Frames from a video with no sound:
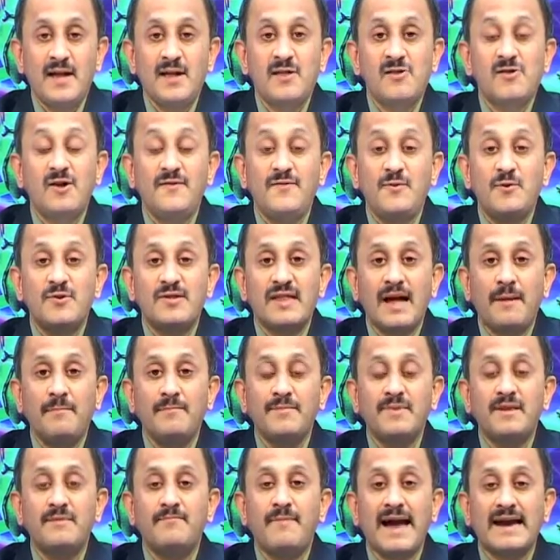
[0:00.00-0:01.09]
So, if you
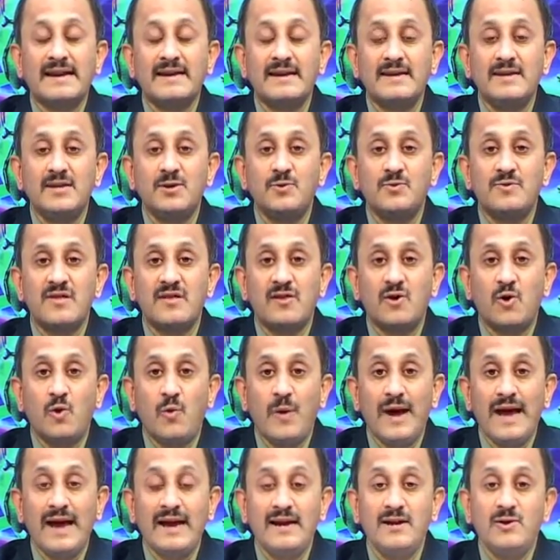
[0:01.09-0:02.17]
sum the magnitude
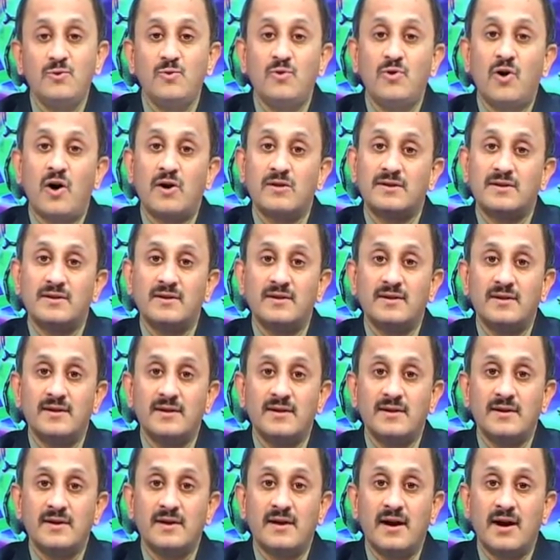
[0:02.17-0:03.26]
square, you got
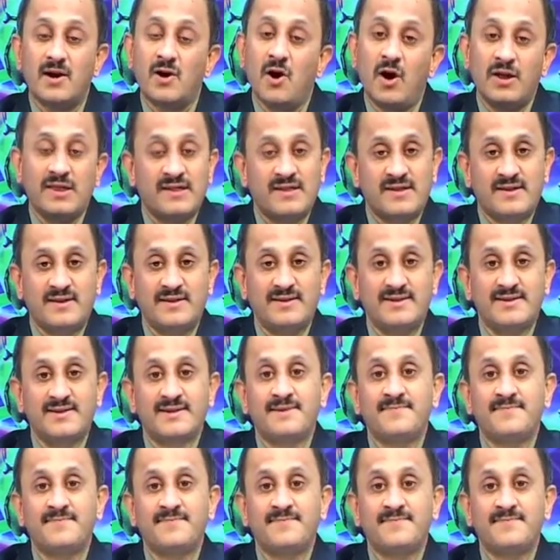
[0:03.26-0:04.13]
a constant.